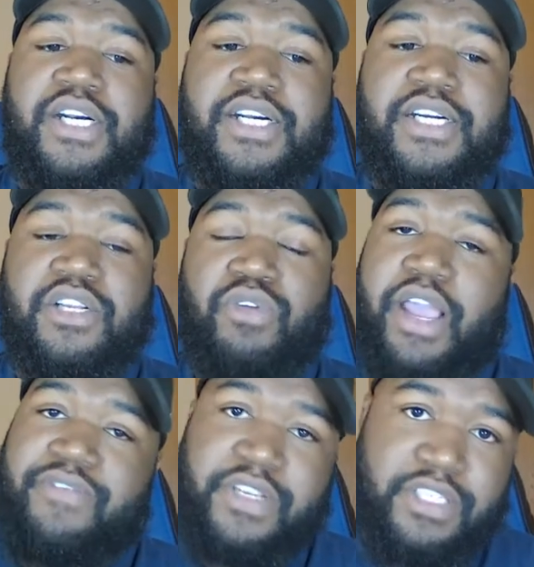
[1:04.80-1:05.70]

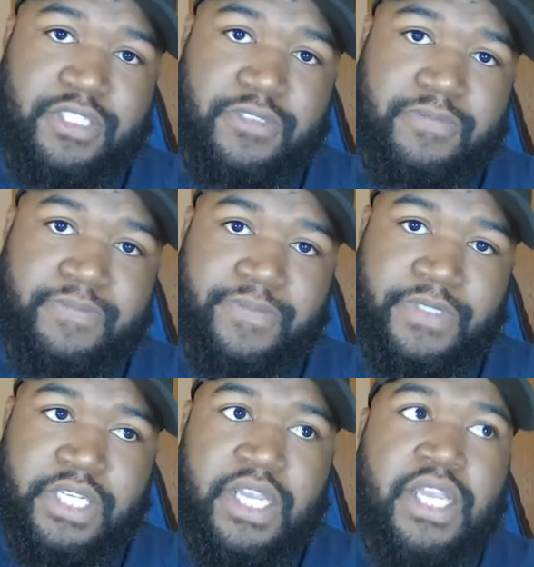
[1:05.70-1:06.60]
graphics.
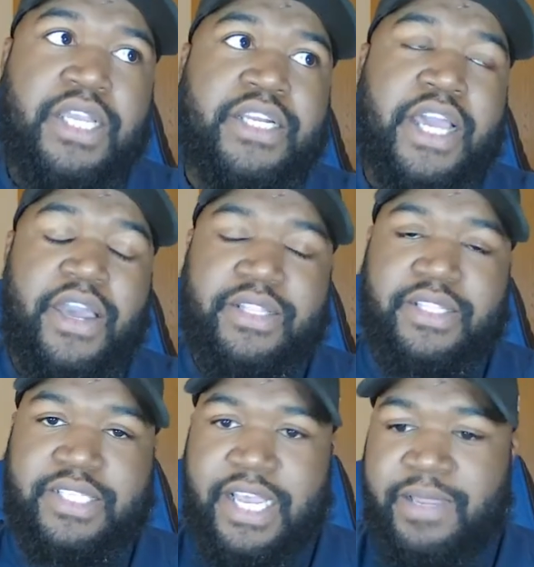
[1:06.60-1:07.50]
Now, at the
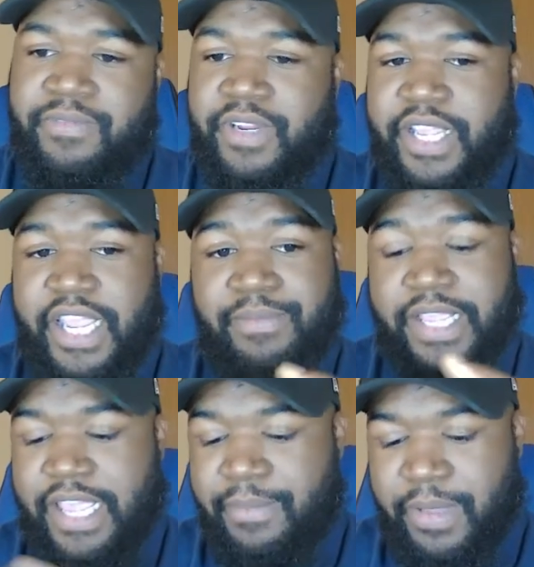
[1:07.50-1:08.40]
time, for a game that
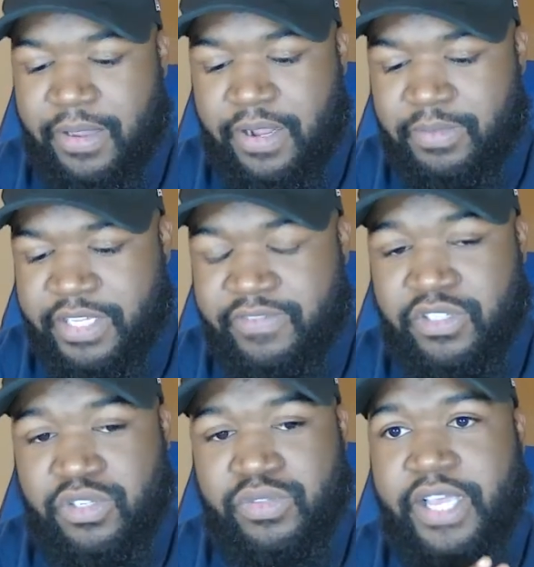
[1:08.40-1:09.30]
came out, I believe in
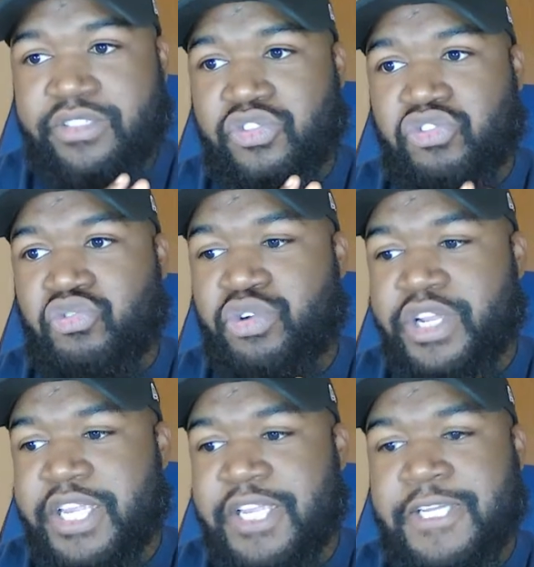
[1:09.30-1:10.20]
2003,
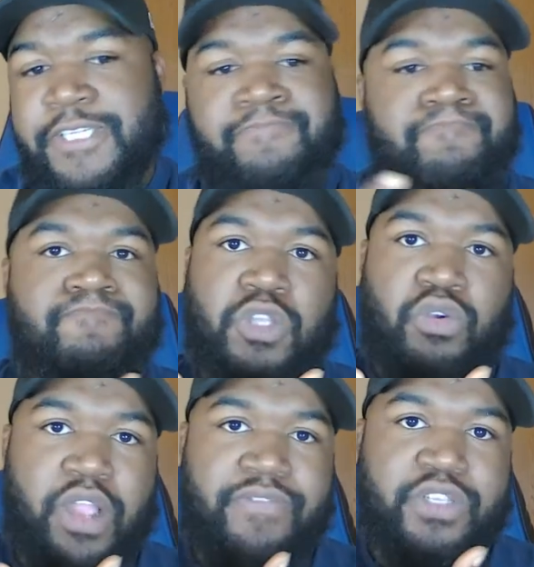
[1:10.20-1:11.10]
the
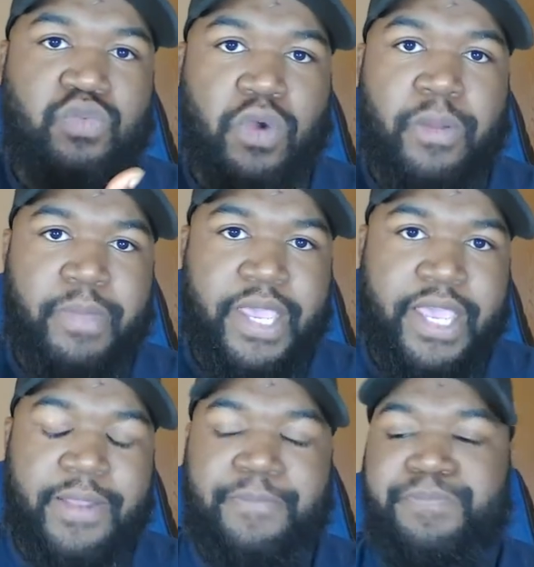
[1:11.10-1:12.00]
graphics weren't
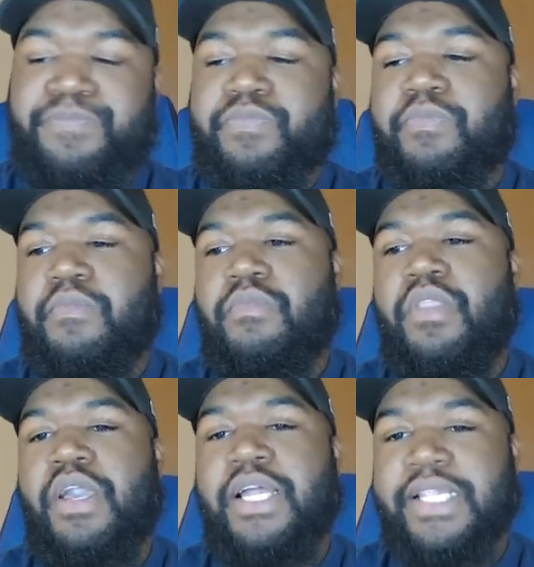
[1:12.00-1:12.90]
bad.
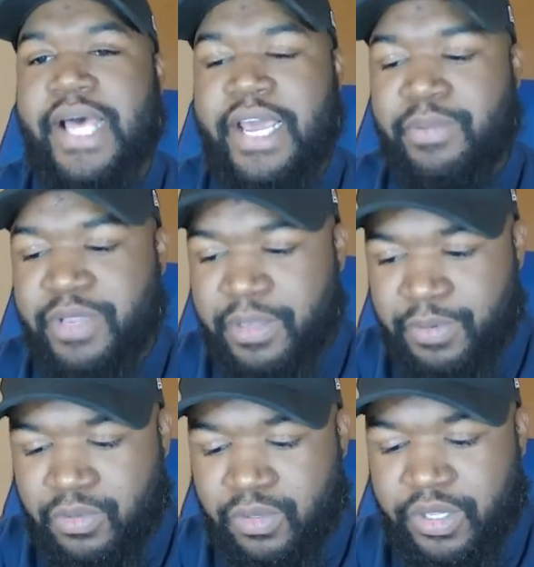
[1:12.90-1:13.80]
A lot of
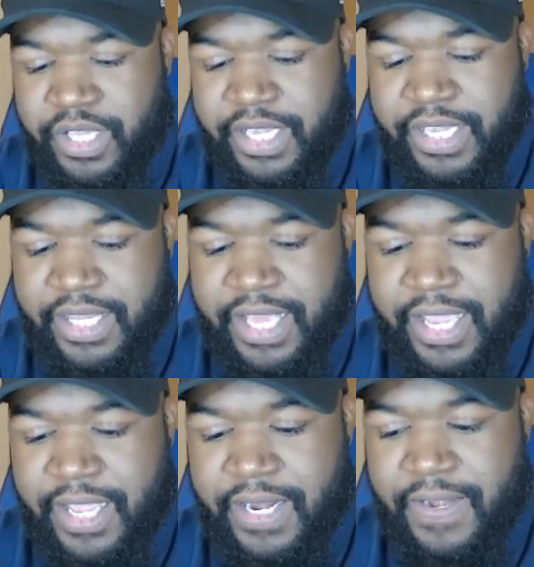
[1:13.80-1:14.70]
people were thinking
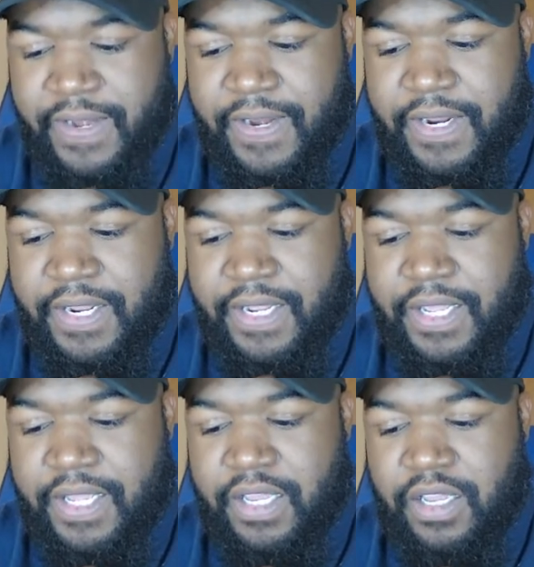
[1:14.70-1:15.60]
that,
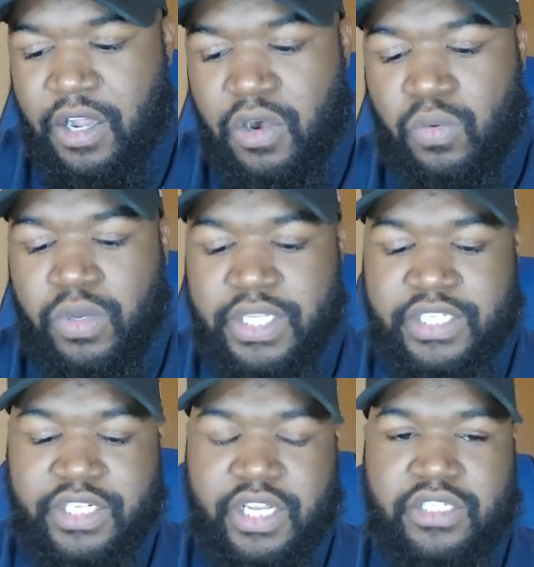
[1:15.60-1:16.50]
oh, well, it's
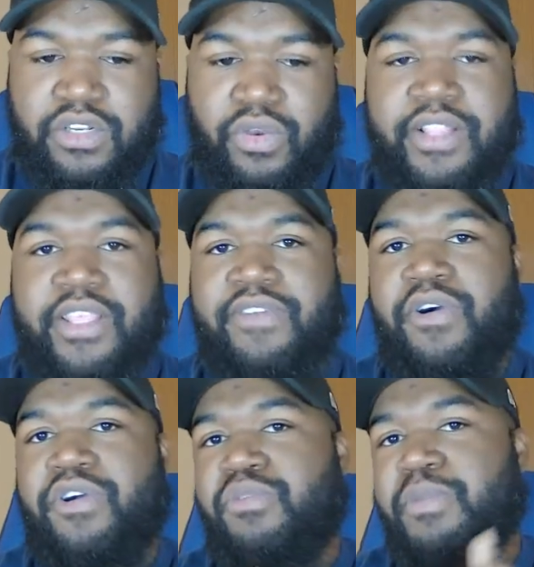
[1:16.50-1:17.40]
just Grand Theft
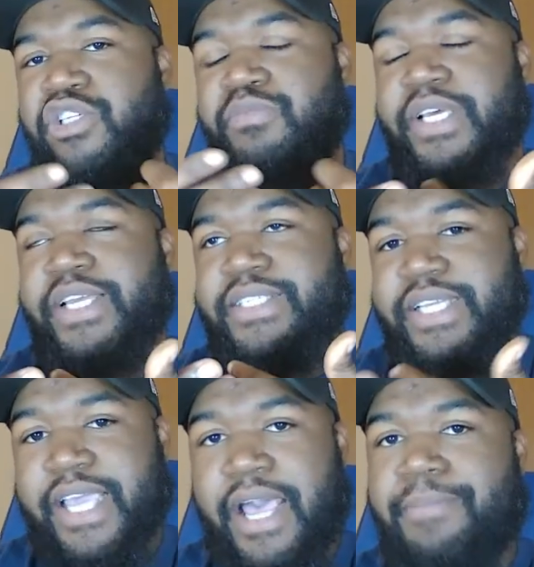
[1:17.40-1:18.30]
Auto, but you play as a
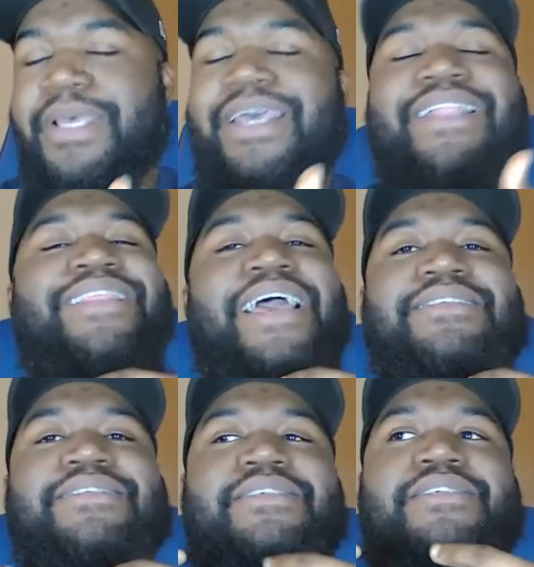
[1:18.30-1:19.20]
cop.
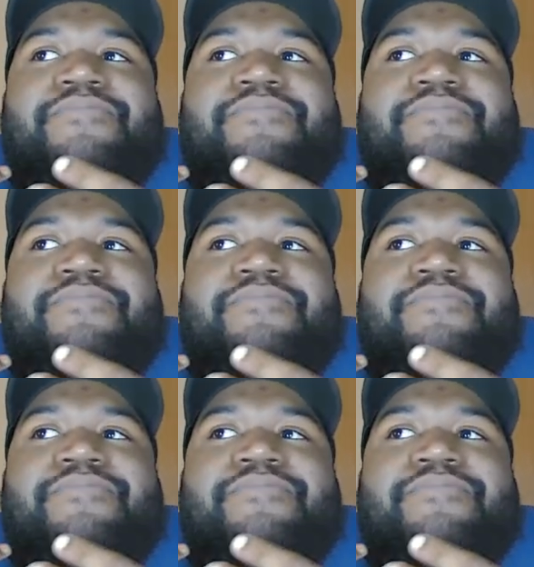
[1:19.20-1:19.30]
It's